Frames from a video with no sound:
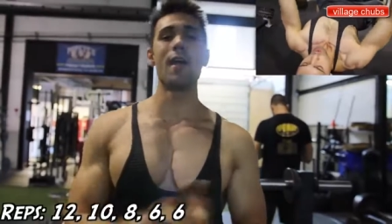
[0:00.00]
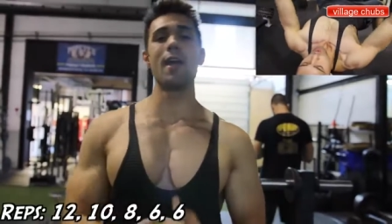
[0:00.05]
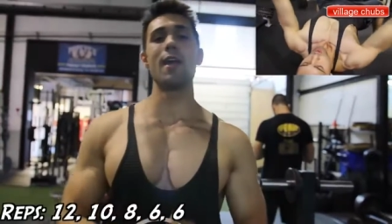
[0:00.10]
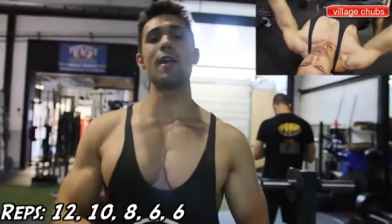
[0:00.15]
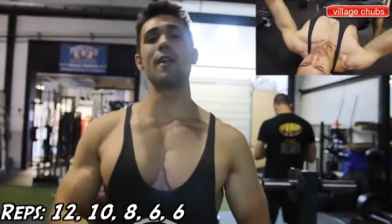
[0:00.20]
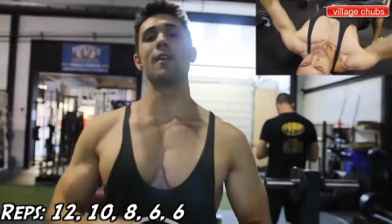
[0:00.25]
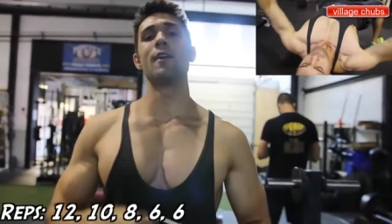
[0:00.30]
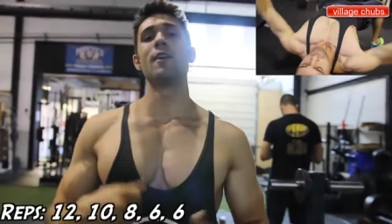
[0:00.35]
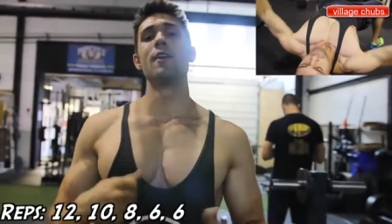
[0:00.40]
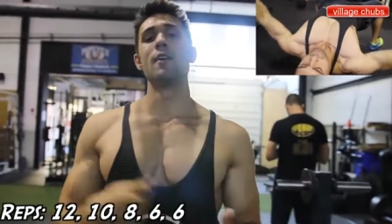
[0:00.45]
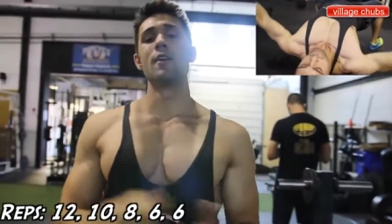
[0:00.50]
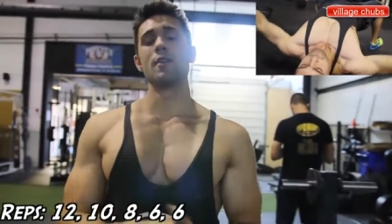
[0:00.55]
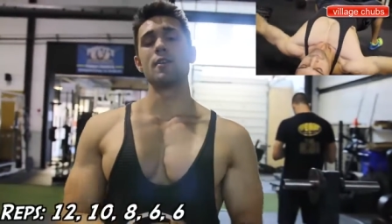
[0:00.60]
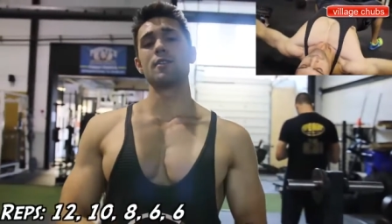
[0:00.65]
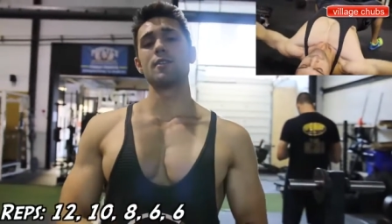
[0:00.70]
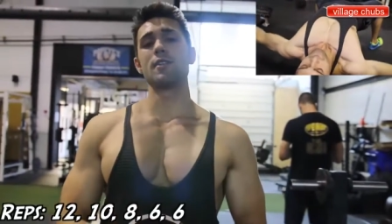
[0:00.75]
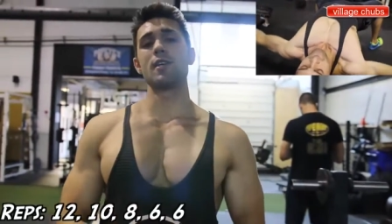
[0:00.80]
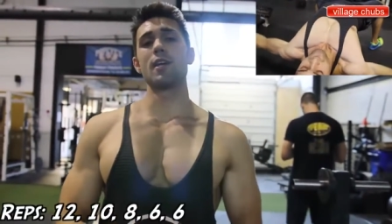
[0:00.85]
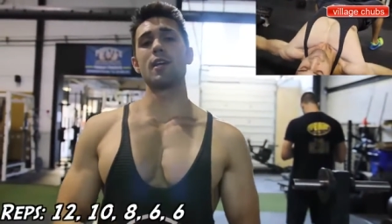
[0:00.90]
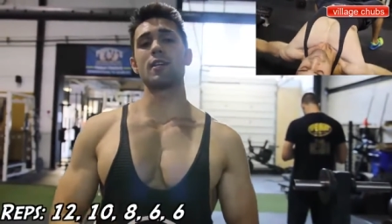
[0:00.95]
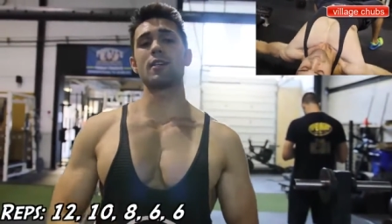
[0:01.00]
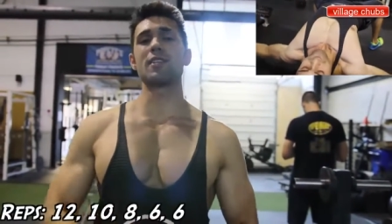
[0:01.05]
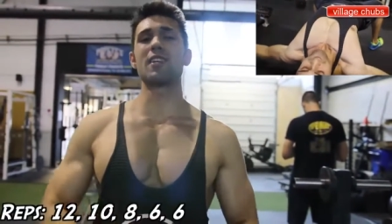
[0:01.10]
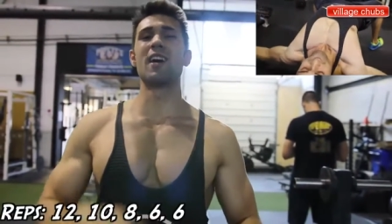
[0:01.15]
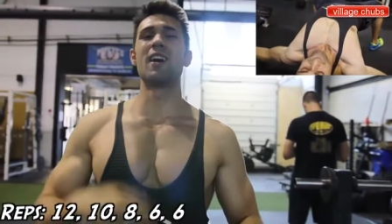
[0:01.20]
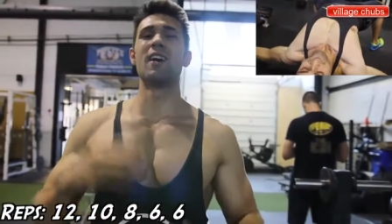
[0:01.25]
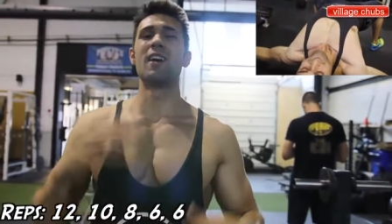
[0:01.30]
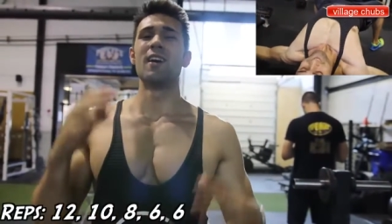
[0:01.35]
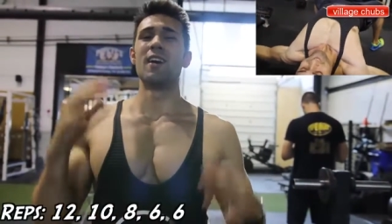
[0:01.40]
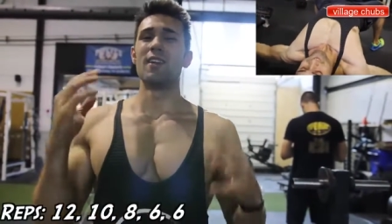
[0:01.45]
8,
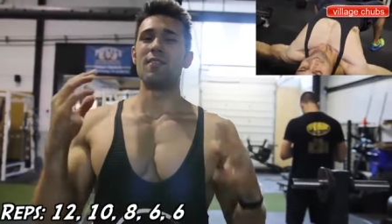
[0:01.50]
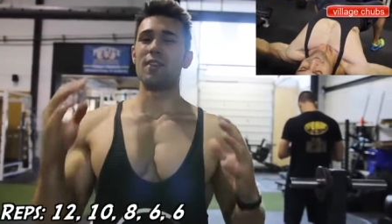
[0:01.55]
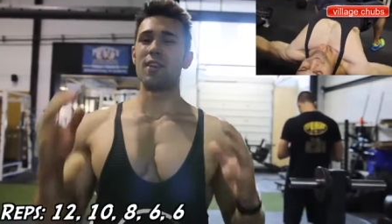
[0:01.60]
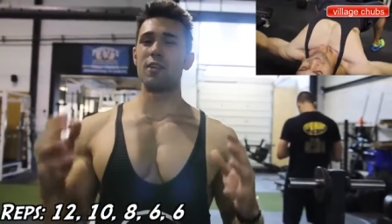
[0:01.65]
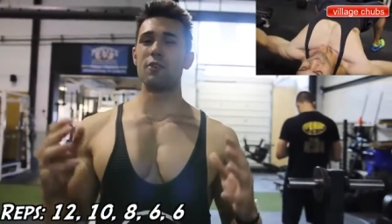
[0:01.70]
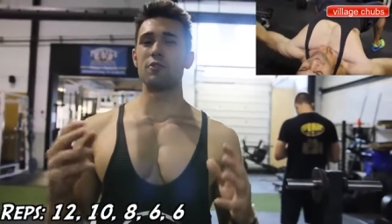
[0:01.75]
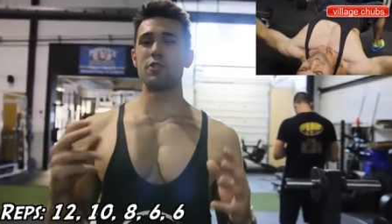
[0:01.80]
6, and